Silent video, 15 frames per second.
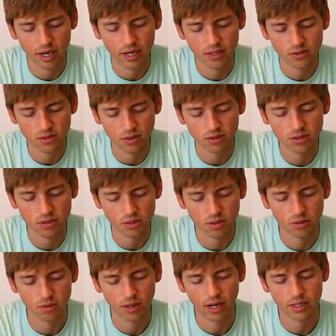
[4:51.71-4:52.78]
and it's
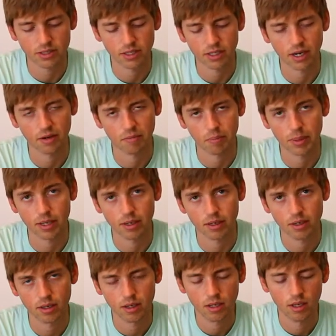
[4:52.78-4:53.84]
also actually kind of
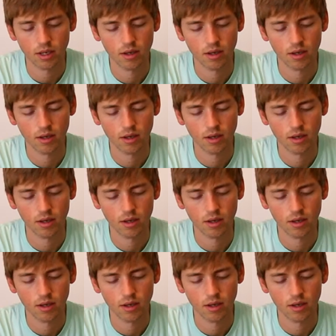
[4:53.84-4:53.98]
big.